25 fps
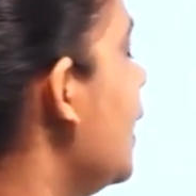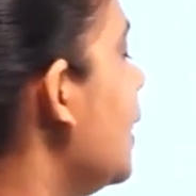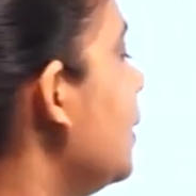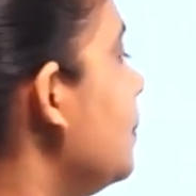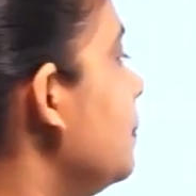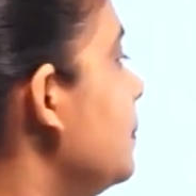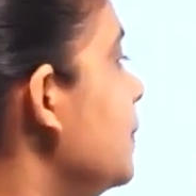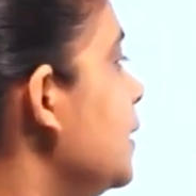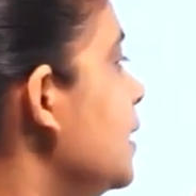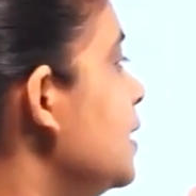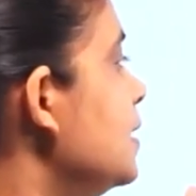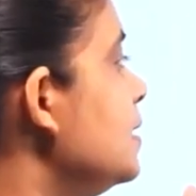
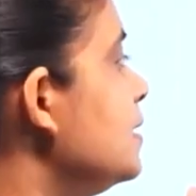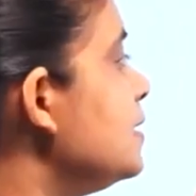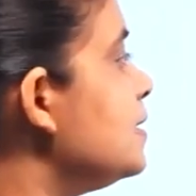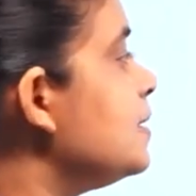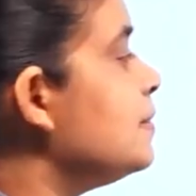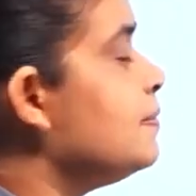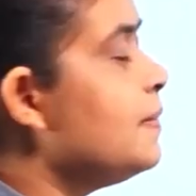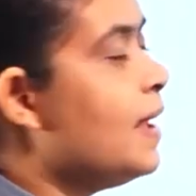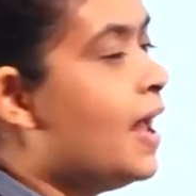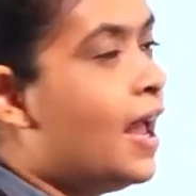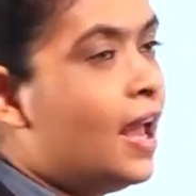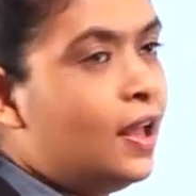That means
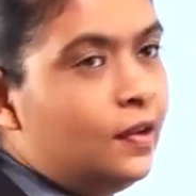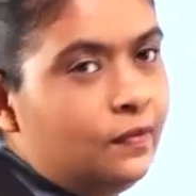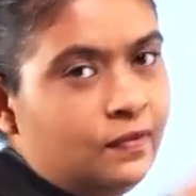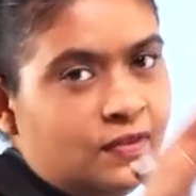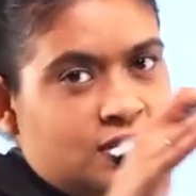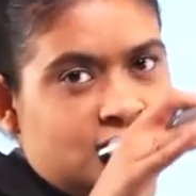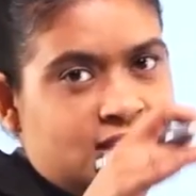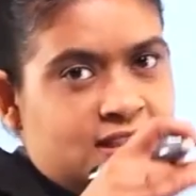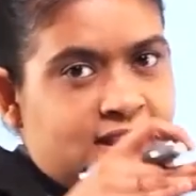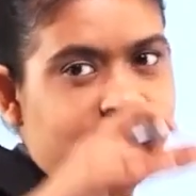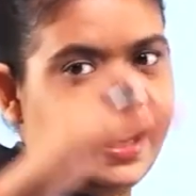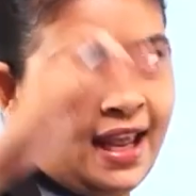the man
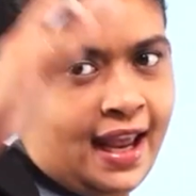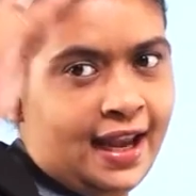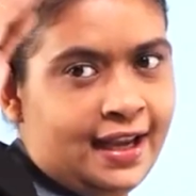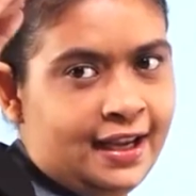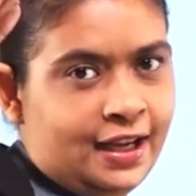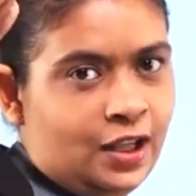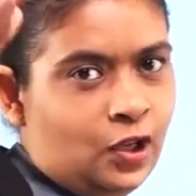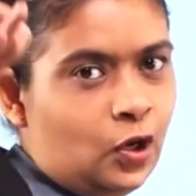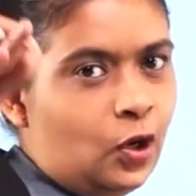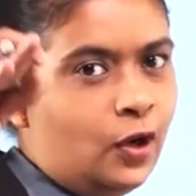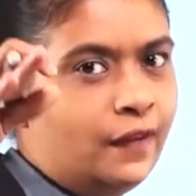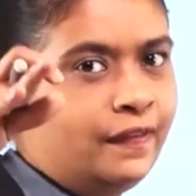was
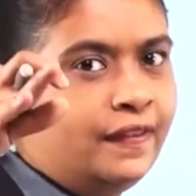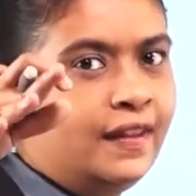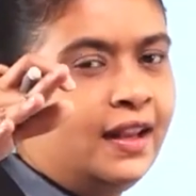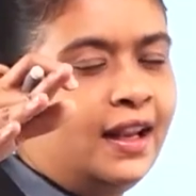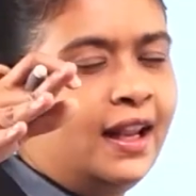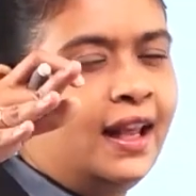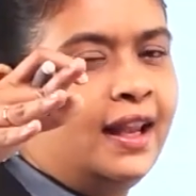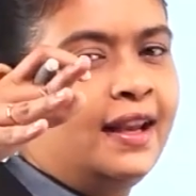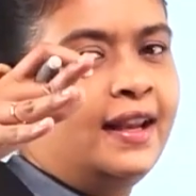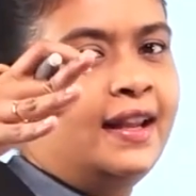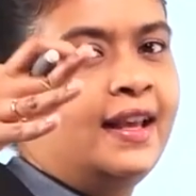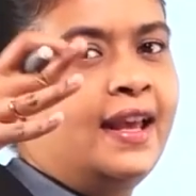standing on the
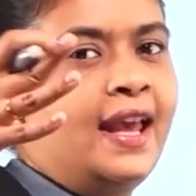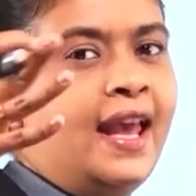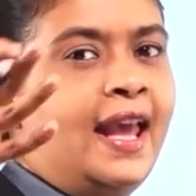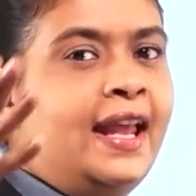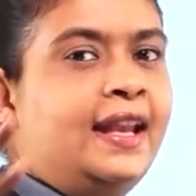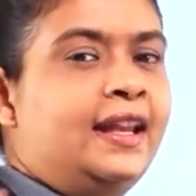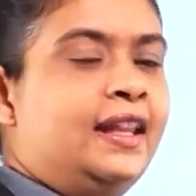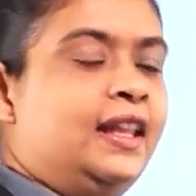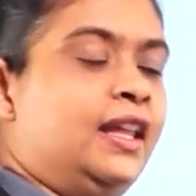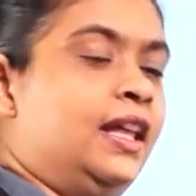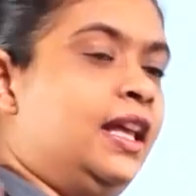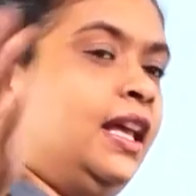ladder
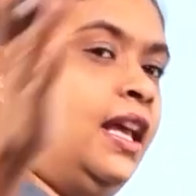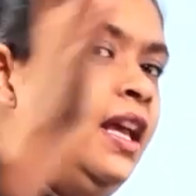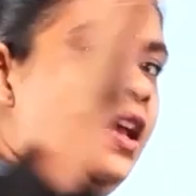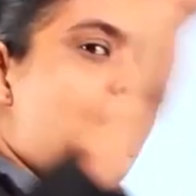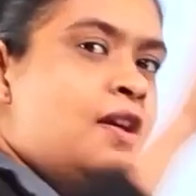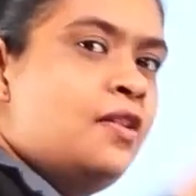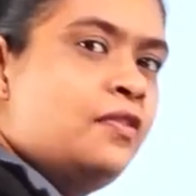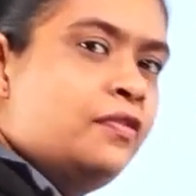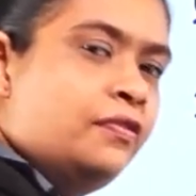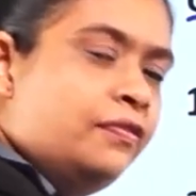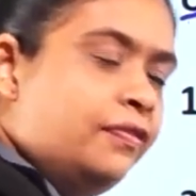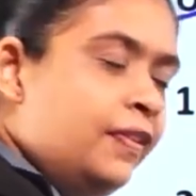and he
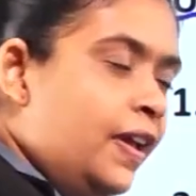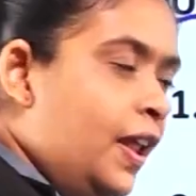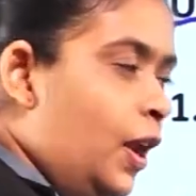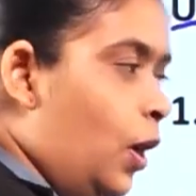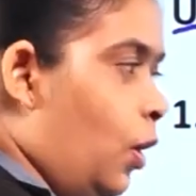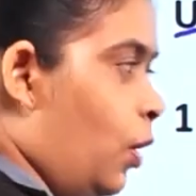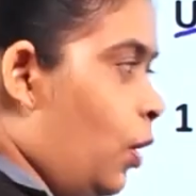fell